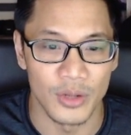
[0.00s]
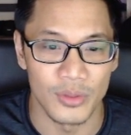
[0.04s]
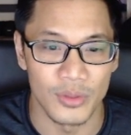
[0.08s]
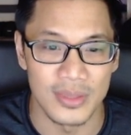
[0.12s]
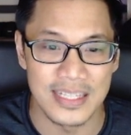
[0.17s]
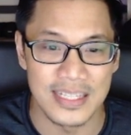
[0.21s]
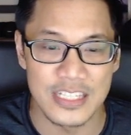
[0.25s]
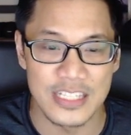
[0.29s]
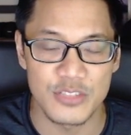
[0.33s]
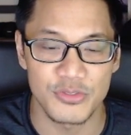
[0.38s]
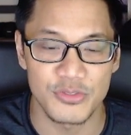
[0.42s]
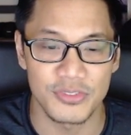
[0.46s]

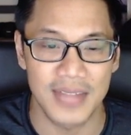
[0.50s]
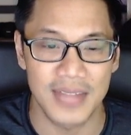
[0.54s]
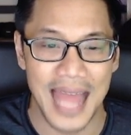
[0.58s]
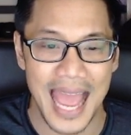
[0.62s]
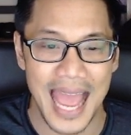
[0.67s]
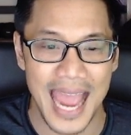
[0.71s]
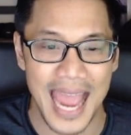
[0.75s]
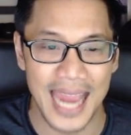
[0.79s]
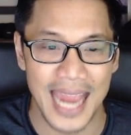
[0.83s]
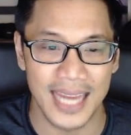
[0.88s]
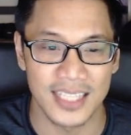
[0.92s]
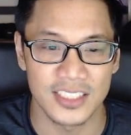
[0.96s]
these
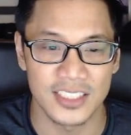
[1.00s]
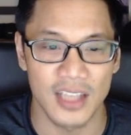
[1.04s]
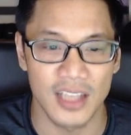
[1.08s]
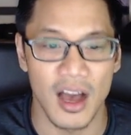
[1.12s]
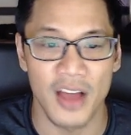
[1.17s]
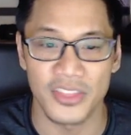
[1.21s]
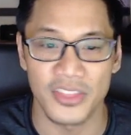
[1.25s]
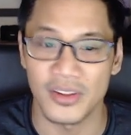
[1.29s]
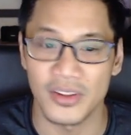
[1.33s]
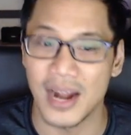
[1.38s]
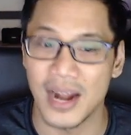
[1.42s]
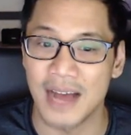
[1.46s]
flags
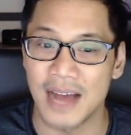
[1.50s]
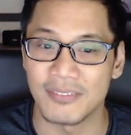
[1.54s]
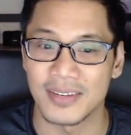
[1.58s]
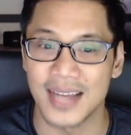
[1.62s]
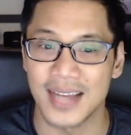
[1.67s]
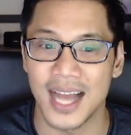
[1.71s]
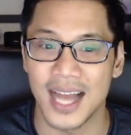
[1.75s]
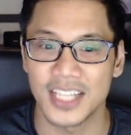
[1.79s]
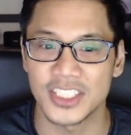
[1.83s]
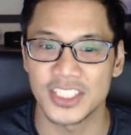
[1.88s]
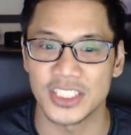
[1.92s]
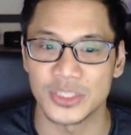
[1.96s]
on their
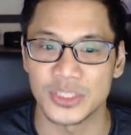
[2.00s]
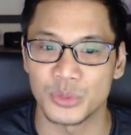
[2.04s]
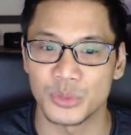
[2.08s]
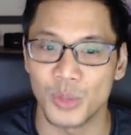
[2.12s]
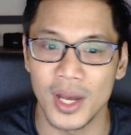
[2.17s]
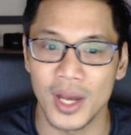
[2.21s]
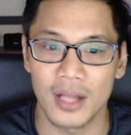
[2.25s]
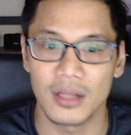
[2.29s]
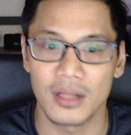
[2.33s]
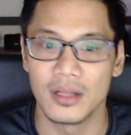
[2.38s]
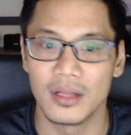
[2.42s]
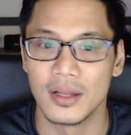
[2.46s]
Aavegotchis.
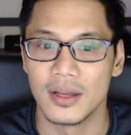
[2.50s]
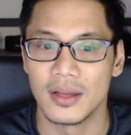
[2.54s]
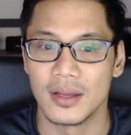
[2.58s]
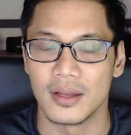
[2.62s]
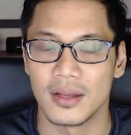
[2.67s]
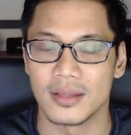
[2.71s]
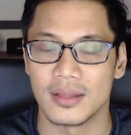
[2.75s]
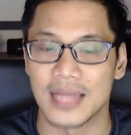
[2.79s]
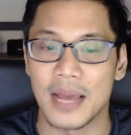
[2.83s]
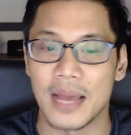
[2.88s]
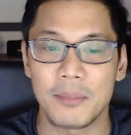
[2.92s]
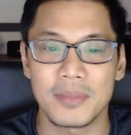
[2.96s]
Well,
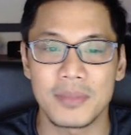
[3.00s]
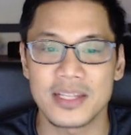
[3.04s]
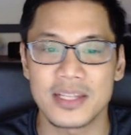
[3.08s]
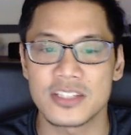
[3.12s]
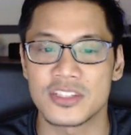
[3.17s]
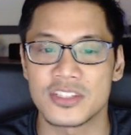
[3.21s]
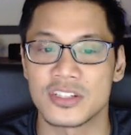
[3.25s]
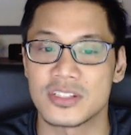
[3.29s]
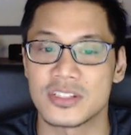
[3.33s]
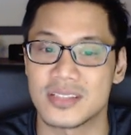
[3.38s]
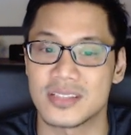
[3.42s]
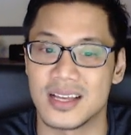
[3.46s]
that
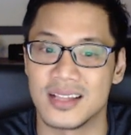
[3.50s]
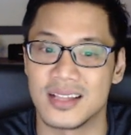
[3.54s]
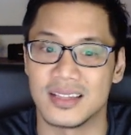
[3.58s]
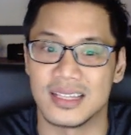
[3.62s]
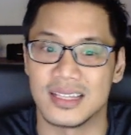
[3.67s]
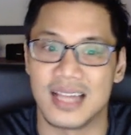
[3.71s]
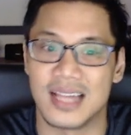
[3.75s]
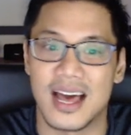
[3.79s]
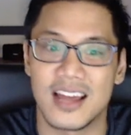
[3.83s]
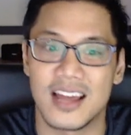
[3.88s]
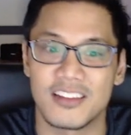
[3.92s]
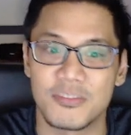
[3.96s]
means there's a
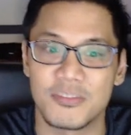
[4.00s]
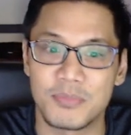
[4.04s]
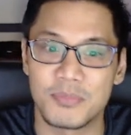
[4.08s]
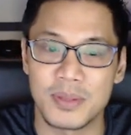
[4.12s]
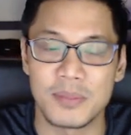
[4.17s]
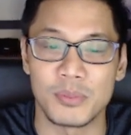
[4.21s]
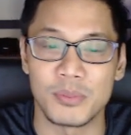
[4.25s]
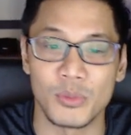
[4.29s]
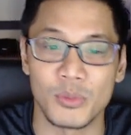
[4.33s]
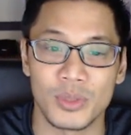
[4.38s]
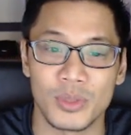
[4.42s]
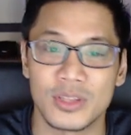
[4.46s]
lot of
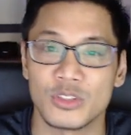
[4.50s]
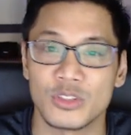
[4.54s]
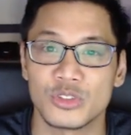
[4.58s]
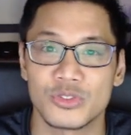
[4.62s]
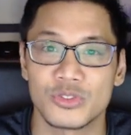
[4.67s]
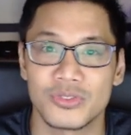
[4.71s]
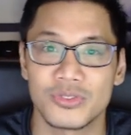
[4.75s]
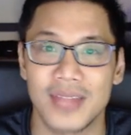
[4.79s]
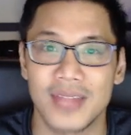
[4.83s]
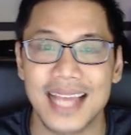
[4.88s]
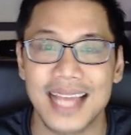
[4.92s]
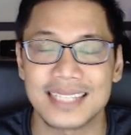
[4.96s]
people with those
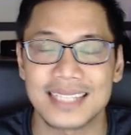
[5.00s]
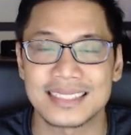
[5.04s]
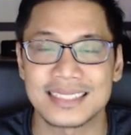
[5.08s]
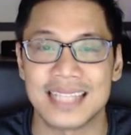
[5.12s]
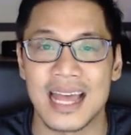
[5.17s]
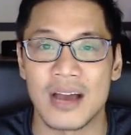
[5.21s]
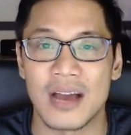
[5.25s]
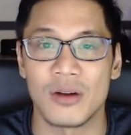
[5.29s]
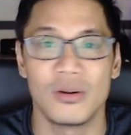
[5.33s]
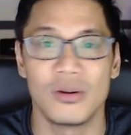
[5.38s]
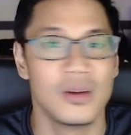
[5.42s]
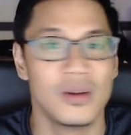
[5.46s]
flags now.